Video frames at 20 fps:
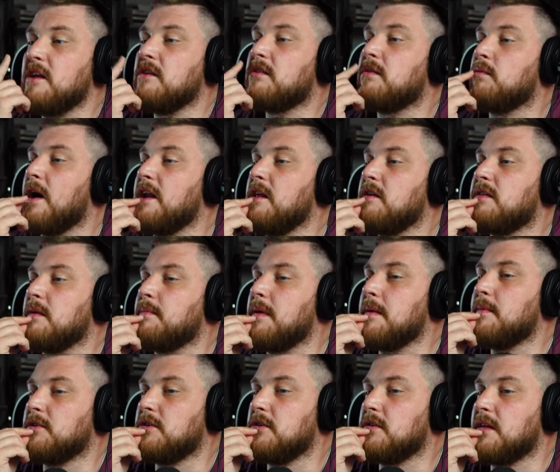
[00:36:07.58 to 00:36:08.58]
do you, why do you think
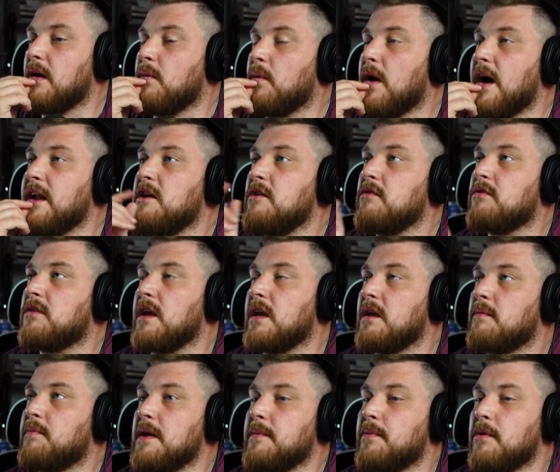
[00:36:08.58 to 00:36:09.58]
people do that? Why do you
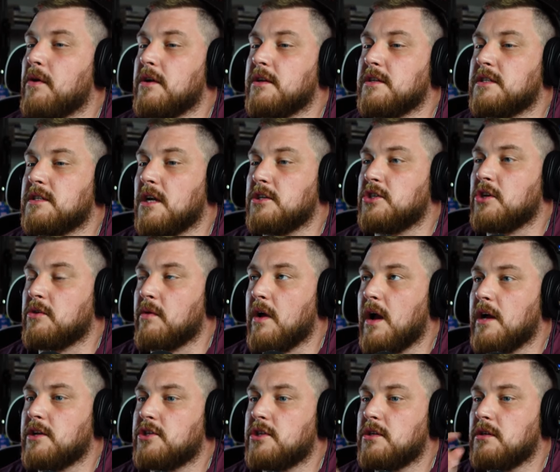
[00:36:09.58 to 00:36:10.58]
think people are in such a
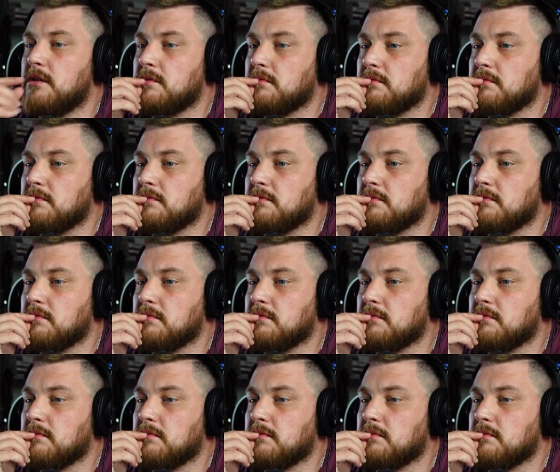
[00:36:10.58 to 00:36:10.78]
rush?